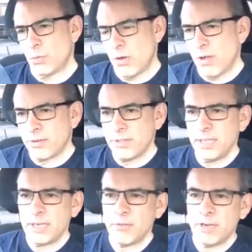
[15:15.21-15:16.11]
did I say
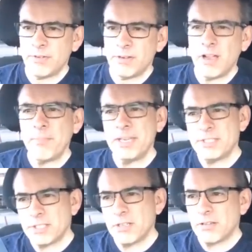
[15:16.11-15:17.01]
the wrong thing or
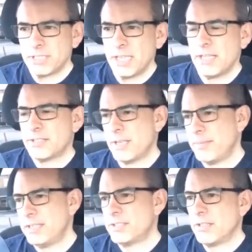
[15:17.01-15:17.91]
whatever? I mean,
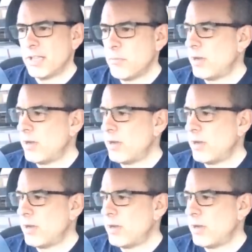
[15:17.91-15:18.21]
still, yes.